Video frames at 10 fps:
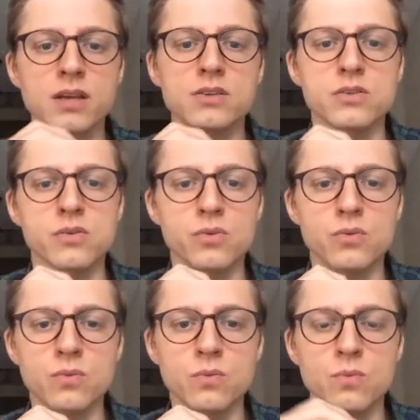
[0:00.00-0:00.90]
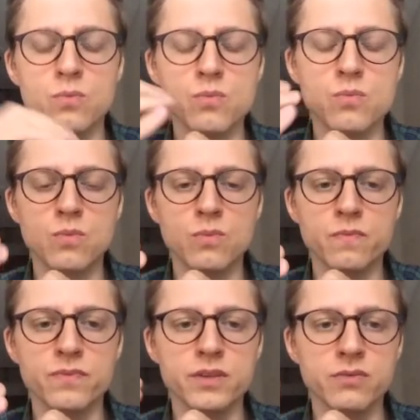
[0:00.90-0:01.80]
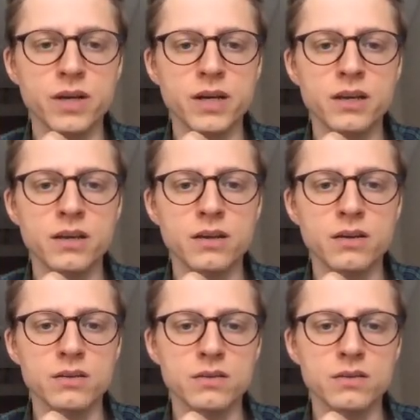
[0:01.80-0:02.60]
So the way